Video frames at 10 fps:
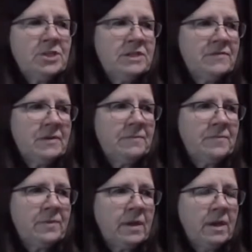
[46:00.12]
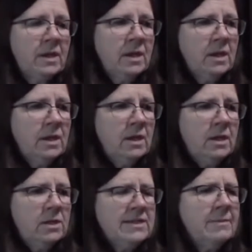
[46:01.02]
She's fun.
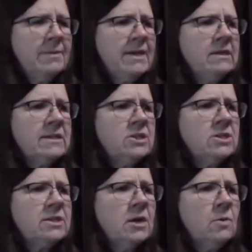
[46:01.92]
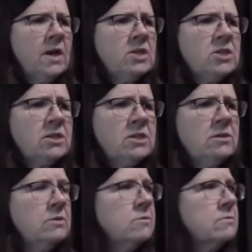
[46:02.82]
There's somebody else I just started watching
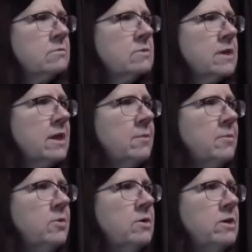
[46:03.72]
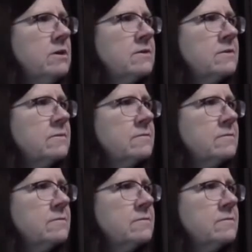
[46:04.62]
too. I can't remember who it is.